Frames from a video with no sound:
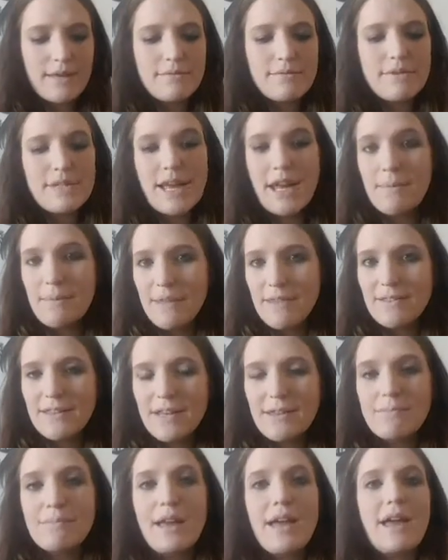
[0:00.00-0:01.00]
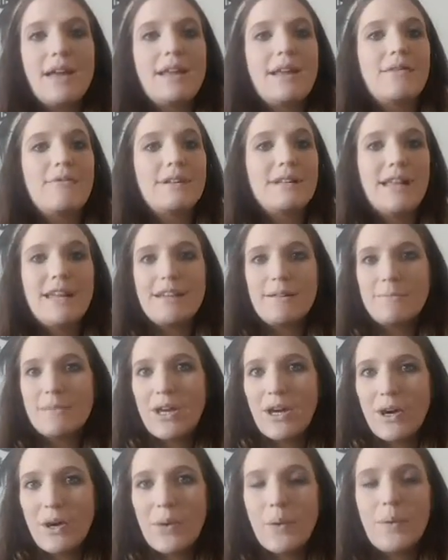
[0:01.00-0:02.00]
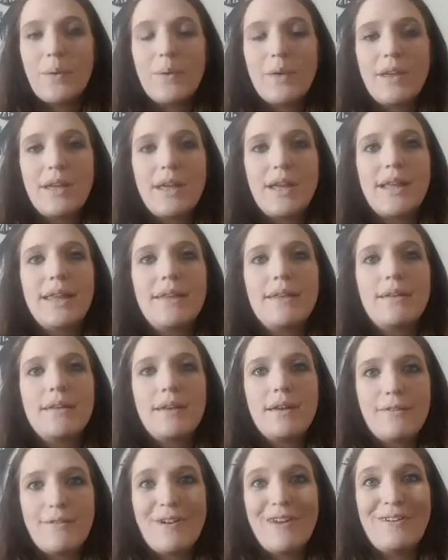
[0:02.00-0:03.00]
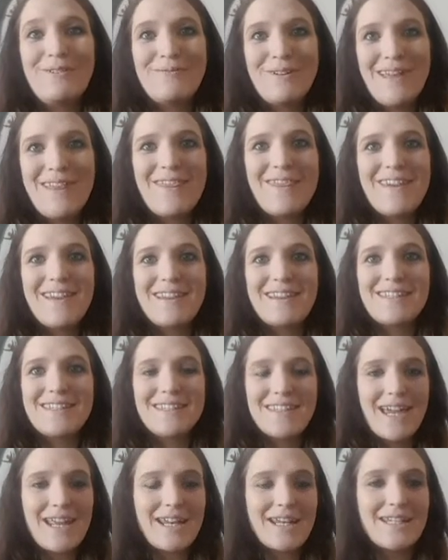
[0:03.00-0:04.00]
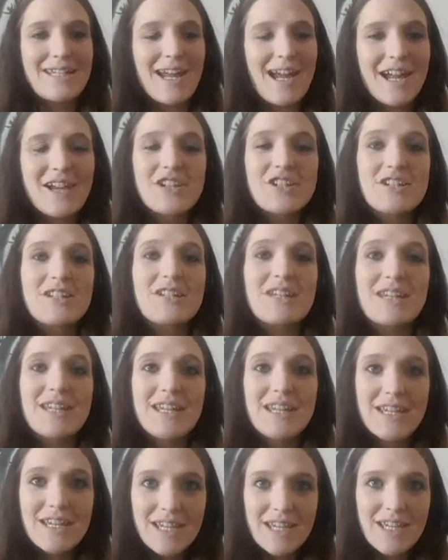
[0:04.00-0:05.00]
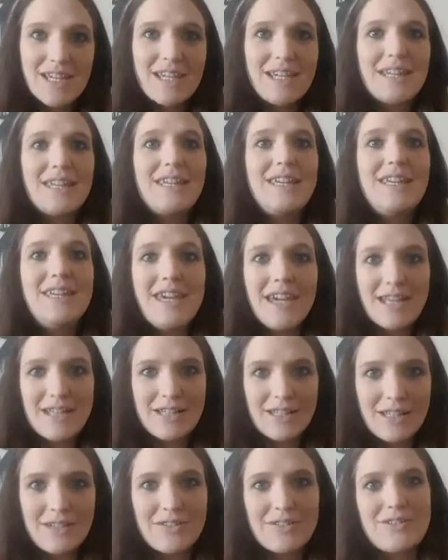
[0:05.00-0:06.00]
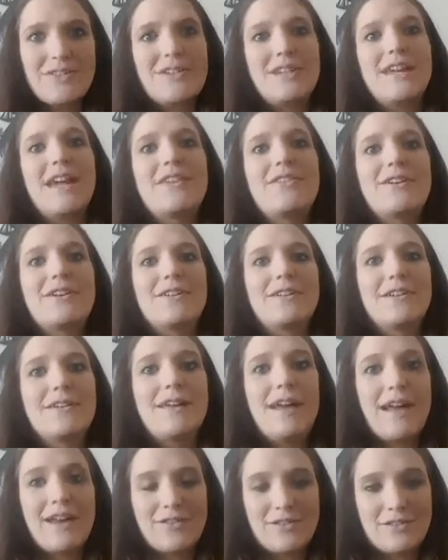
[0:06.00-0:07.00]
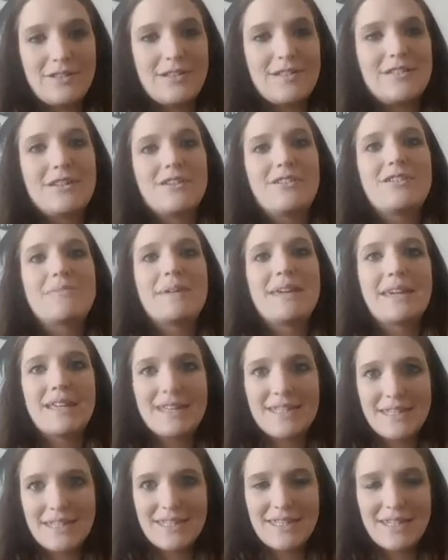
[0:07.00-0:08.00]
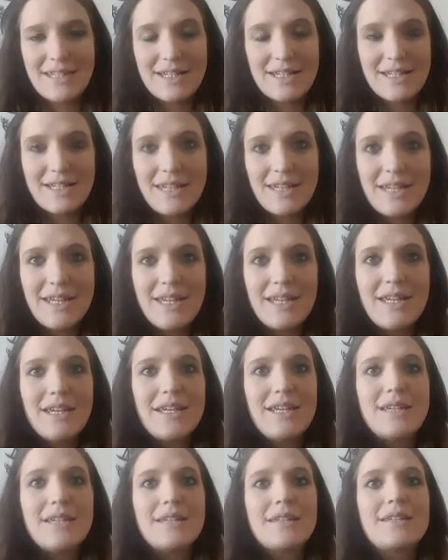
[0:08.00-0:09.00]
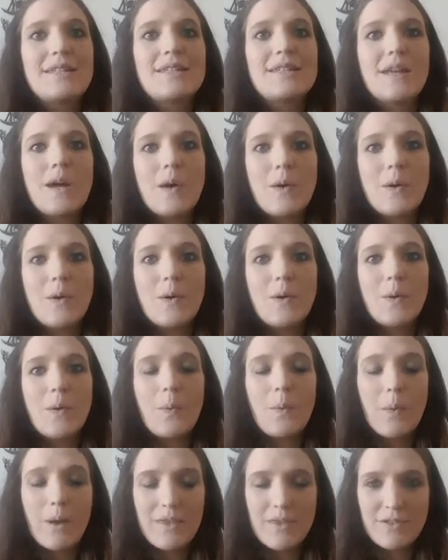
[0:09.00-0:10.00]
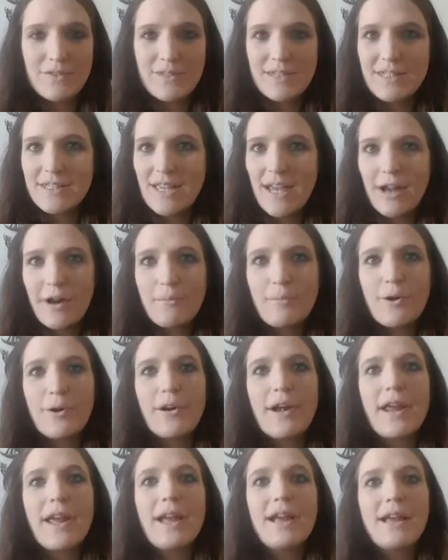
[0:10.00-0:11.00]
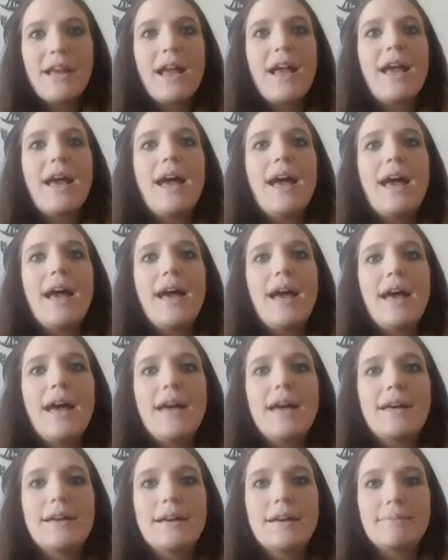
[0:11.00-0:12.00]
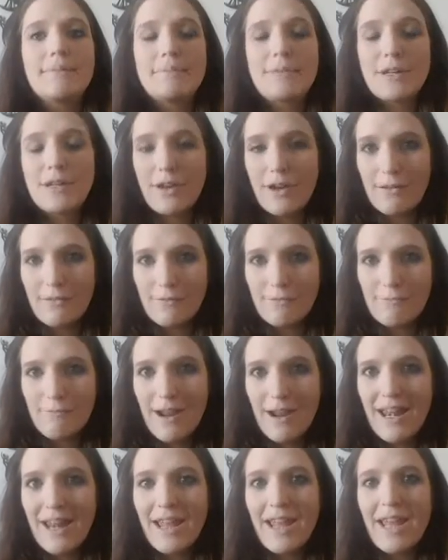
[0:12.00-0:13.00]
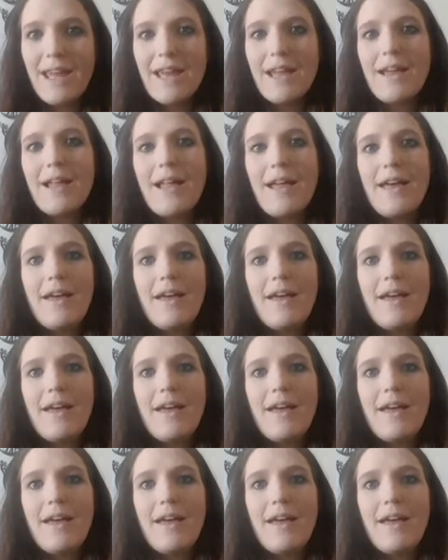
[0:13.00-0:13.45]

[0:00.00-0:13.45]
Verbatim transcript: timing them, and I would let him know if and when they decided to actually get closer together and actually start to be consistent. So went through the entire morning, got ready.